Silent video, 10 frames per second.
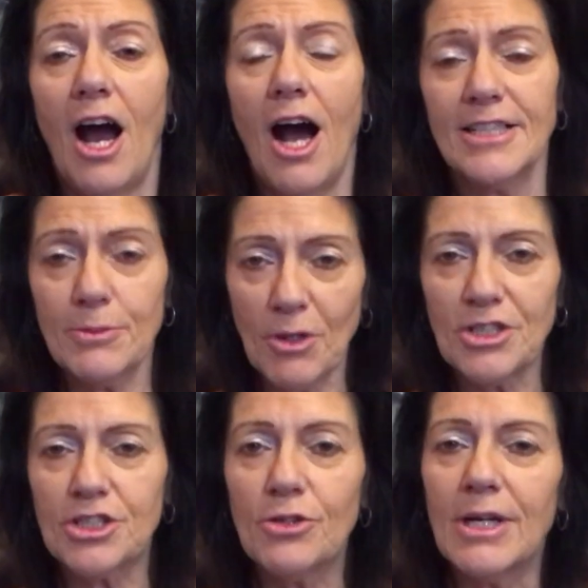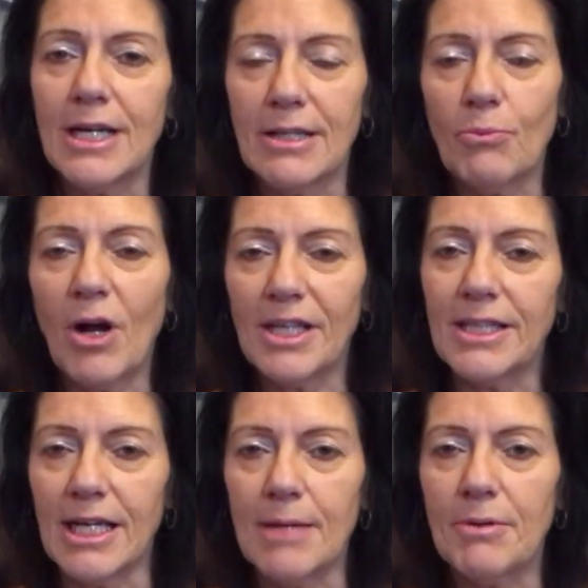I did want to do it in 1
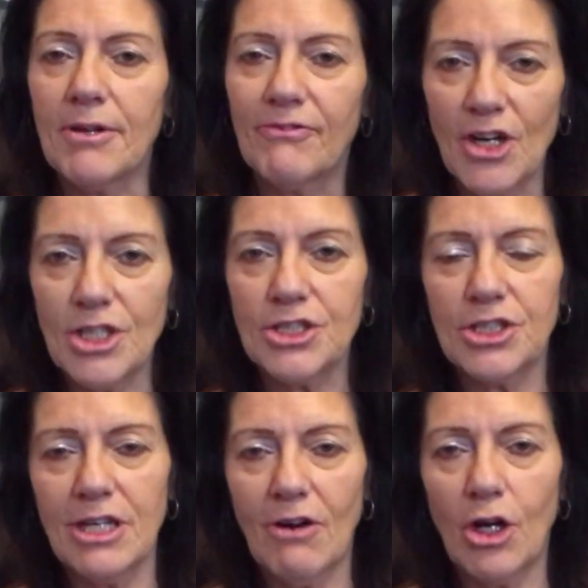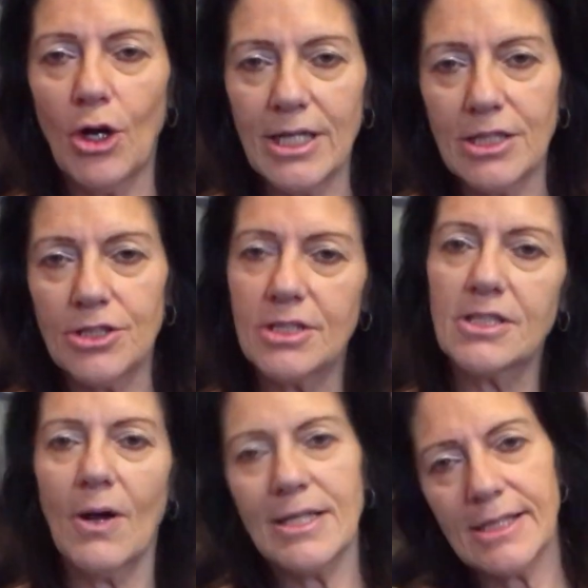year, but the first year I got injured, so
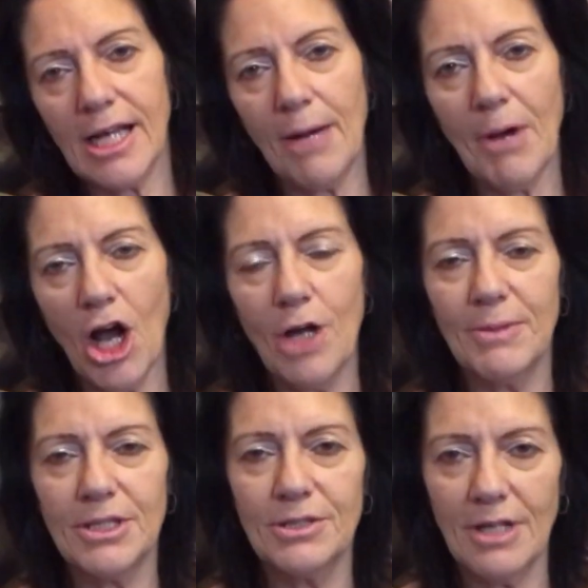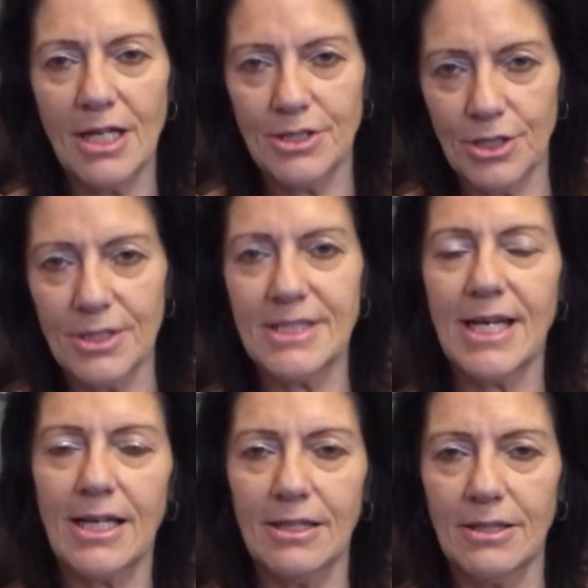I had to come home and do the
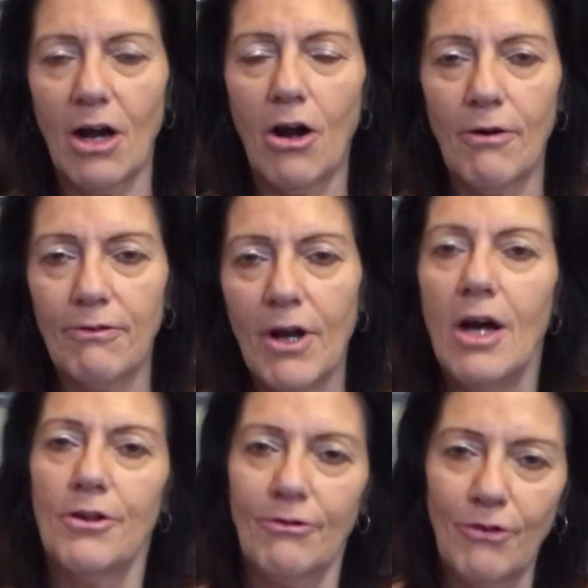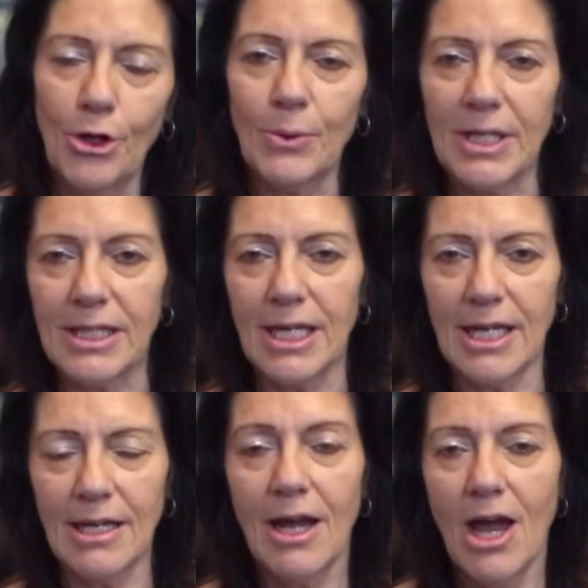second half the following
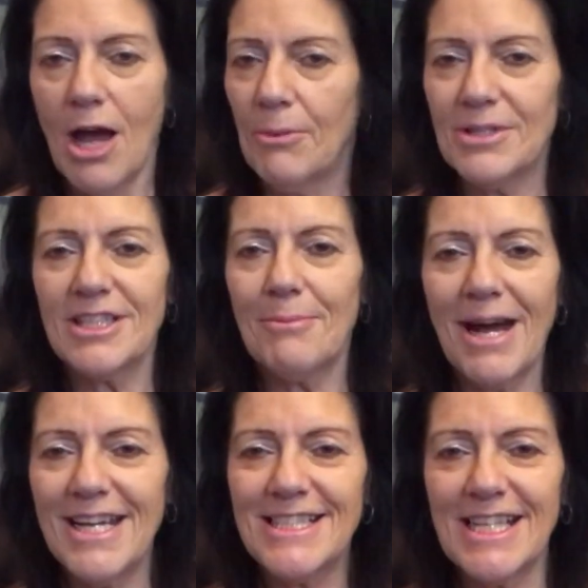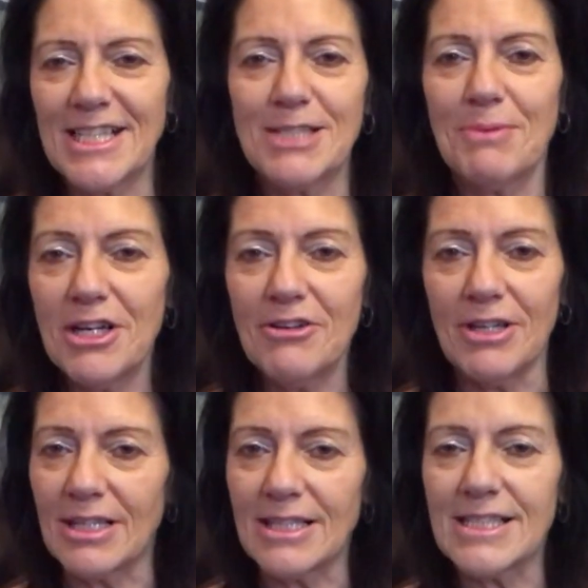year. But it was an amazing
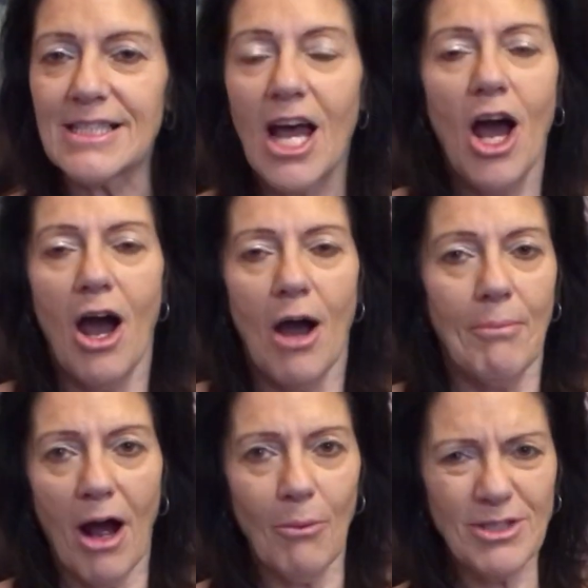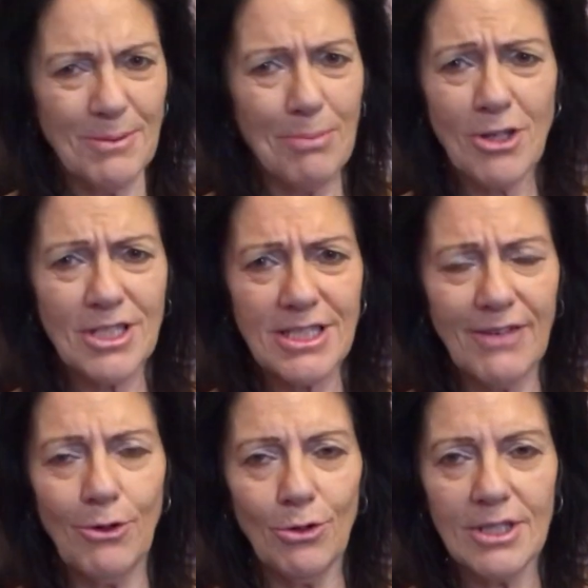experience. But I wasn't positive
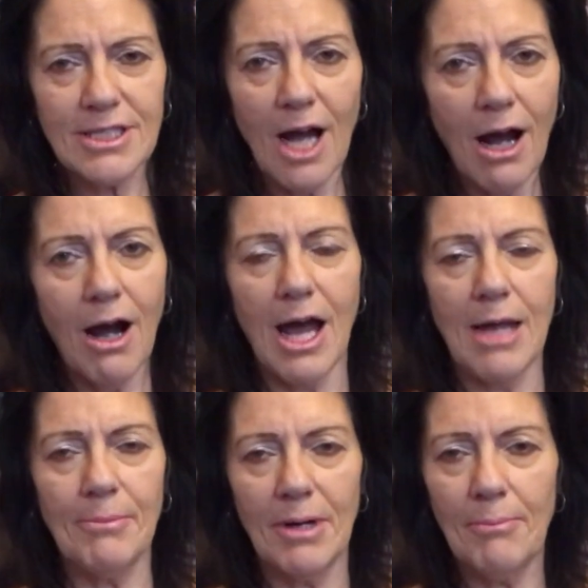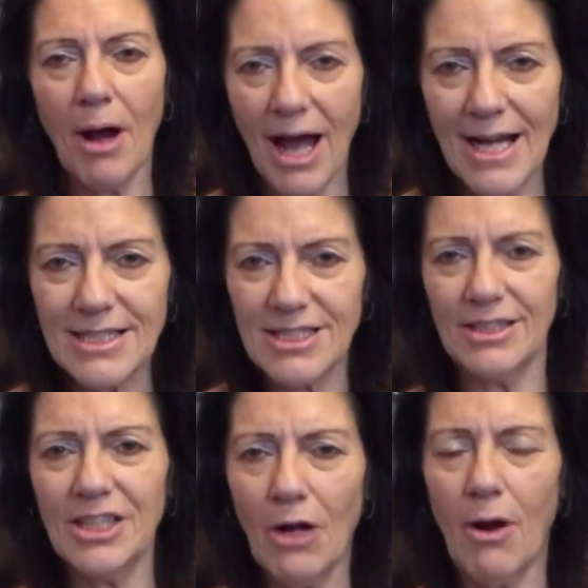all the time. But I had to,
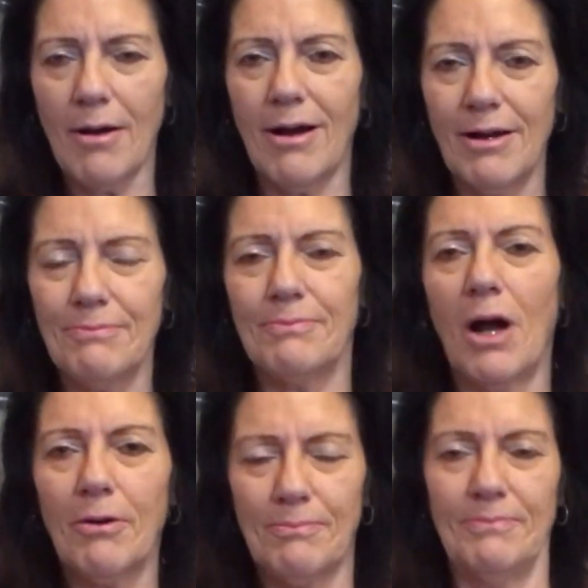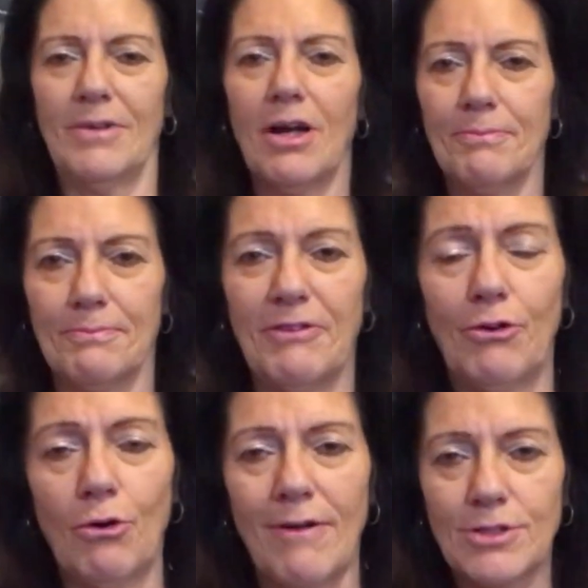you know, like
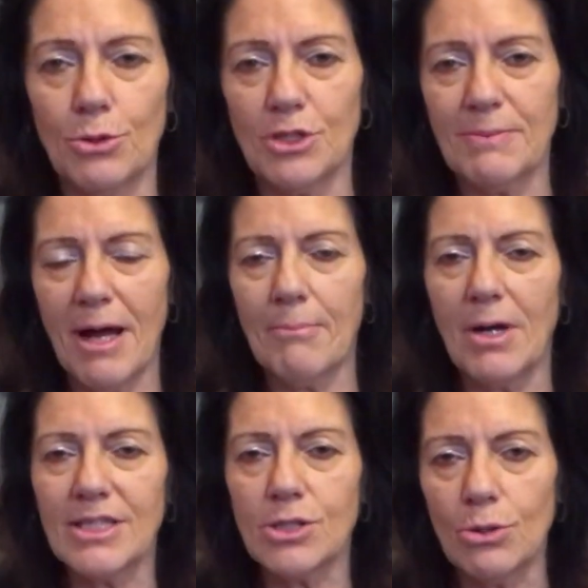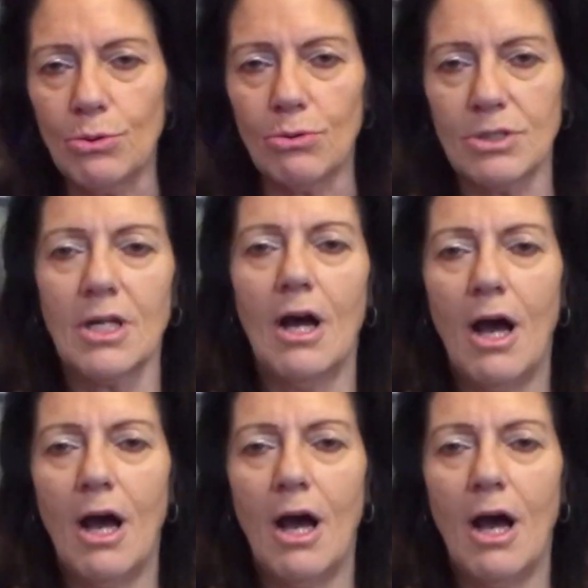before I've talked about my tools,